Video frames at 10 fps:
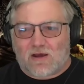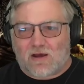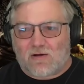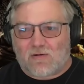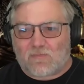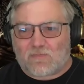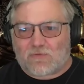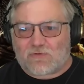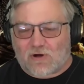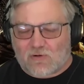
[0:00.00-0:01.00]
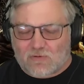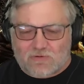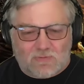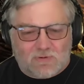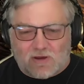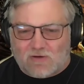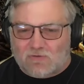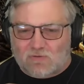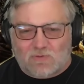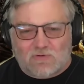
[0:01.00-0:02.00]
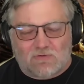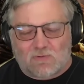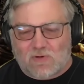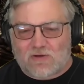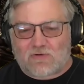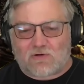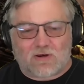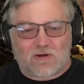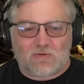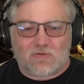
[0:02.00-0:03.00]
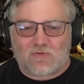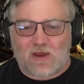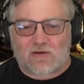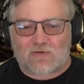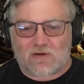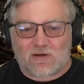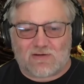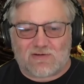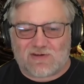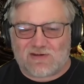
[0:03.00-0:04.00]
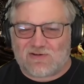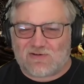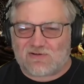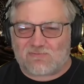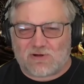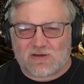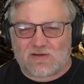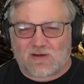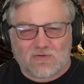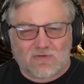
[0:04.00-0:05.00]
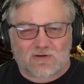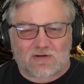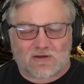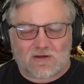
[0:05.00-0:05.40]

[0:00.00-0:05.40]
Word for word: Um, Star Wars typically has a specific pace to it and it moves fast, and this thing just really doesn't.